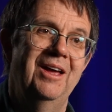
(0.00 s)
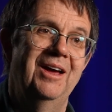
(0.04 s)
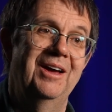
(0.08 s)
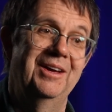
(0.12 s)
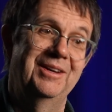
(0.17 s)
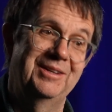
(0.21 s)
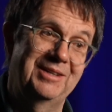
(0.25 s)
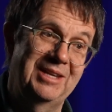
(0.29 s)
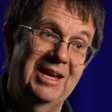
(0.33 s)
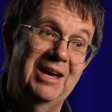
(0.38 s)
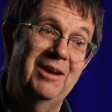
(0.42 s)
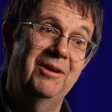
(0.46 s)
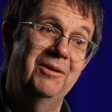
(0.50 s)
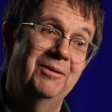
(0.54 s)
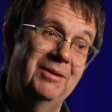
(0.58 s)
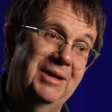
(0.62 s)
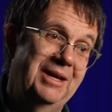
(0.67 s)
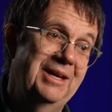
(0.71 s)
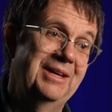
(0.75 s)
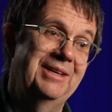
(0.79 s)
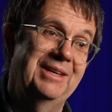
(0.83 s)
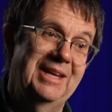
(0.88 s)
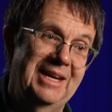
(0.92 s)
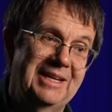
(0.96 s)
until
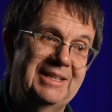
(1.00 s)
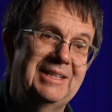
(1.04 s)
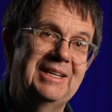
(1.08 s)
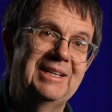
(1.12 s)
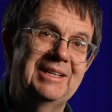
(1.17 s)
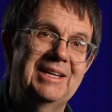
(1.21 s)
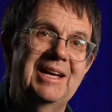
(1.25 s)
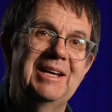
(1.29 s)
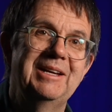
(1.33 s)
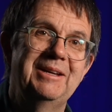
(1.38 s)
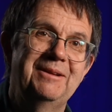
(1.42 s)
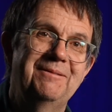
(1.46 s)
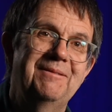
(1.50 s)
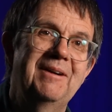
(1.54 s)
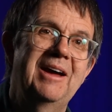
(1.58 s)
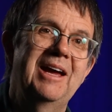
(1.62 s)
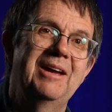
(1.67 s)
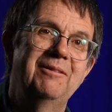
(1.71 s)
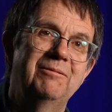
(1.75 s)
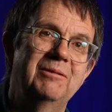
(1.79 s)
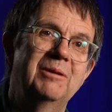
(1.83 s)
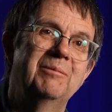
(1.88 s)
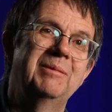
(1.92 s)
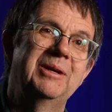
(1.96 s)

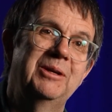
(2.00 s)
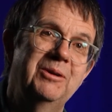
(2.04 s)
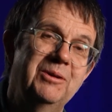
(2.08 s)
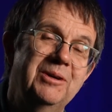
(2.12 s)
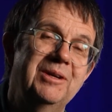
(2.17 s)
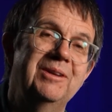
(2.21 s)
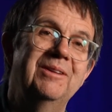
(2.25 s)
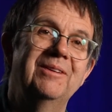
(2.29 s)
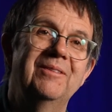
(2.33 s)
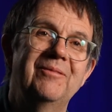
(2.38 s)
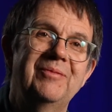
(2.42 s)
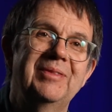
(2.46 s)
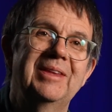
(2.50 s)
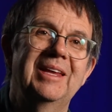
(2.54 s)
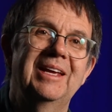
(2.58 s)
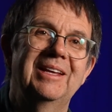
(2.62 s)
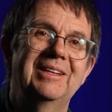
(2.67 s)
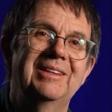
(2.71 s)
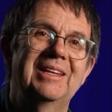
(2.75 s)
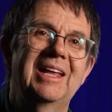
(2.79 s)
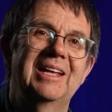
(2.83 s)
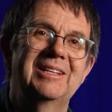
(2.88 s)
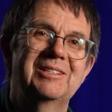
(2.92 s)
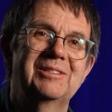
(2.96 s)
1995, when we could.
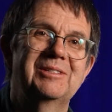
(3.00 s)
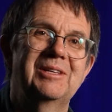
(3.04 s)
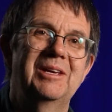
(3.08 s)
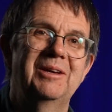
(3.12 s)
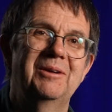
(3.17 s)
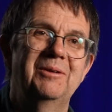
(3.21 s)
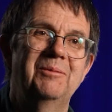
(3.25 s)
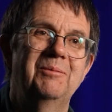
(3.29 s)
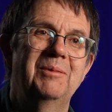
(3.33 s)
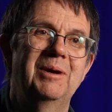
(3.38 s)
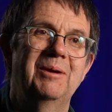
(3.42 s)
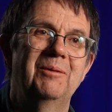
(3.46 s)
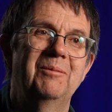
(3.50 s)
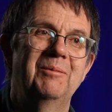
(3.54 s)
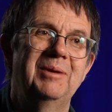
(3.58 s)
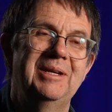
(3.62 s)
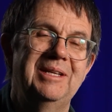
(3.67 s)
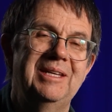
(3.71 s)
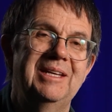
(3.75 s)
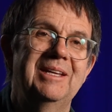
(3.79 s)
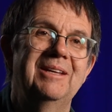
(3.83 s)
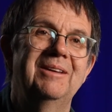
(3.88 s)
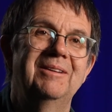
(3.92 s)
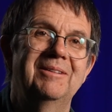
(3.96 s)
And that's what we
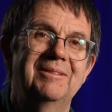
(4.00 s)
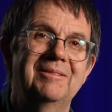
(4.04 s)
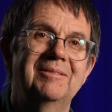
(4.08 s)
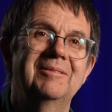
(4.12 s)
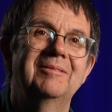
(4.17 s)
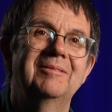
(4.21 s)
did.